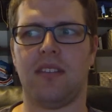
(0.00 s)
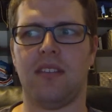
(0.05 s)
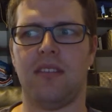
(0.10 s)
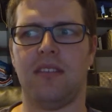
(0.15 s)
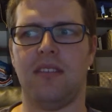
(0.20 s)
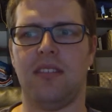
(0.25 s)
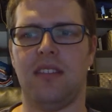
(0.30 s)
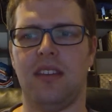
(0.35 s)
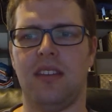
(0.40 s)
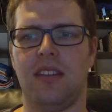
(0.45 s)

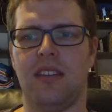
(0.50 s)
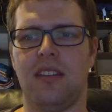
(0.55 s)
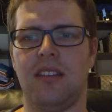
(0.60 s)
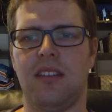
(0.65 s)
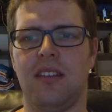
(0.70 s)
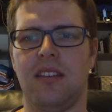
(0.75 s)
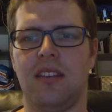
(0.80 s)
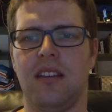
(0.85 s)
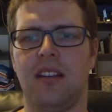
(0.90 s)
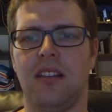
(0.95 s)

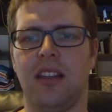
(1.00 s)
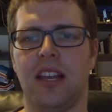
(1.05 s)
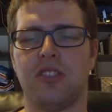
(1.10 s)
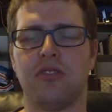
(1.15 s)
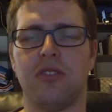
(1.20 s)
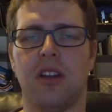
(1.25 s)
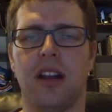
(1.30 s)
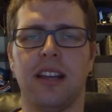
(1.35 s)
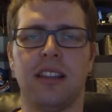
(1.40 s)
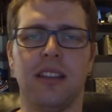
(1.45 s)
the
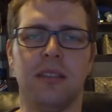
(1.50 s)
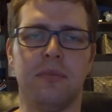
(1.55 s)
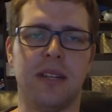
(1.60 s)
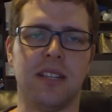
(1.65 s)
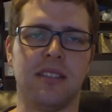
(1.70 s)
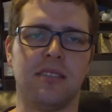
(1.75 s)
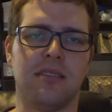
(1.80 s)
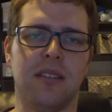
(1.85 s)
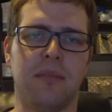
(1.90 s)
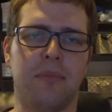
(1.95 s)
electronic
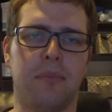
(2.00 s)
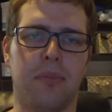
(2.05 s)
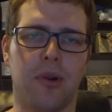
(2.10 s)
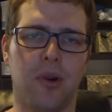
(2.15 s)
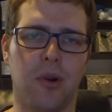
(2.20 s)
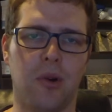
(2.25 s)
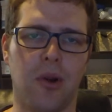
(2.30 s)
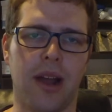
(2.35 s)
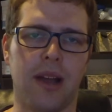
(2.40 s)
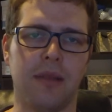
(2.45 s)
limited slip
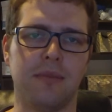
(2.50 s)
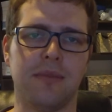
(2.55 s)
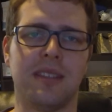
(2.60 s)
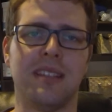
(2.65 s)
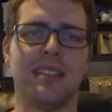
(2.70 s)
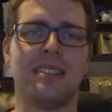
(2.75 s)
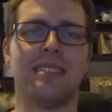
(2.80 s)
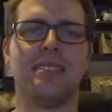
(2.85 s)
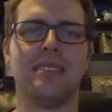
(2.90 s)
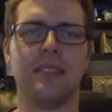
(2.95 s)
programs
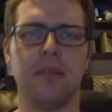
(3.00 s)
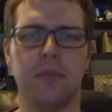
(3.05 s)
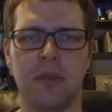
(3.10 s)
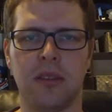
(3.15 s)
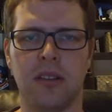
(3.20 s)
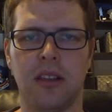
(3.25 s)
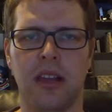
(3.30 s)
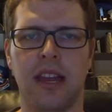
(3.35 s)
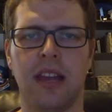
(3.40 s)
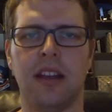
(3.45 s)
that
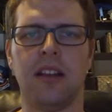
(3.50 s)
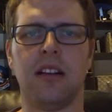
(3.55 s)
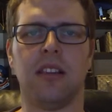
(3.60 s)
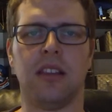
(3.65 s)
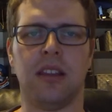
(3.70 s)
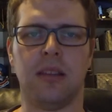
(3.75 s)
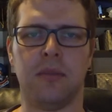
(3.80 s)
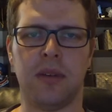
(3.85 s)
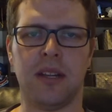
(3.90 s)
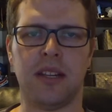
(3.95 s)
simulate a
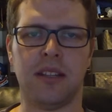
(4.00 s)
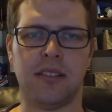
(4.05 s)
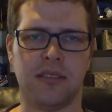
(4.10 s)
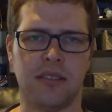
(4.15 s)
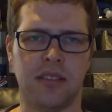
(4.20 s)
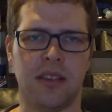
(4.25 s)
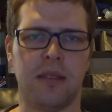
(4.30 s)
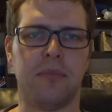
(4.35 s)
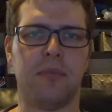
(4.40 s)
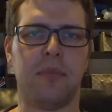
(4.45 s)
limited
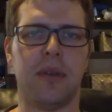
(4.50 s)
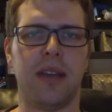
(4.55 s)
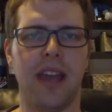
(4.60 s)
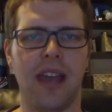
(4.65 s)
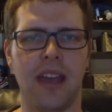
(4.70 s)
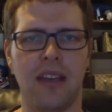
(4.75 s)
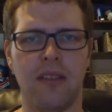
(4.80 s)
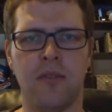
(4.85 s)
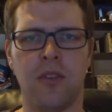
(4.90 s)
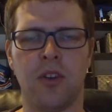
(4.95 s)
slip
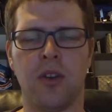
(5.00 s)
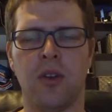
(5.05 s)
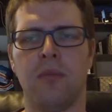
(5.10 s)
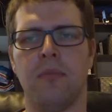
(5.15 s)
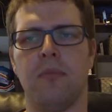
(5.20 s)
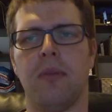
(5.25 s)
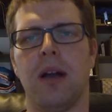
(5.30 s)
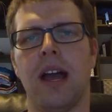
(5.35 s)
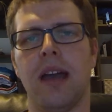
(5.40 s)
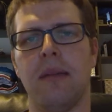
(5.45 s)
behavior
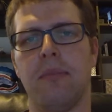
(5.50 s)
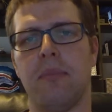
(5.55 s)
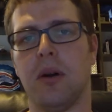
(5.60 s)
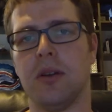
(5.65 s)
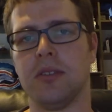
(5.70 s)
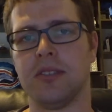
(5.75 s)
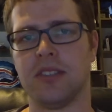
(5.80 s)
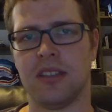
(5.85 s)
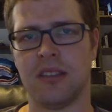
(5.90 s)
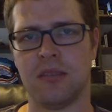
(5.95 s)
by
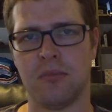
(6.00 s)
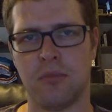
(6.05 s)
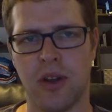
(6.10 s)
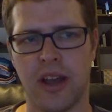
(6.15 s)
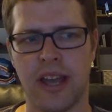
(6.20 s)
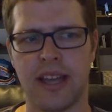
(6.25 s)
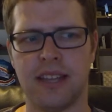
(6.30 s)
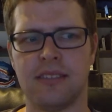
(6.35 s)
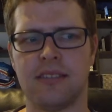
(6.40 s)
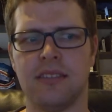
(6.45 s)
pulsing the
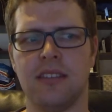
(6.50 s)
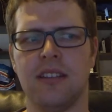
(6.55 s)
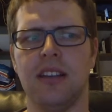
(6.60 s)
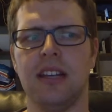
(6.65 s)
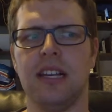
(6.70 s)
brakes.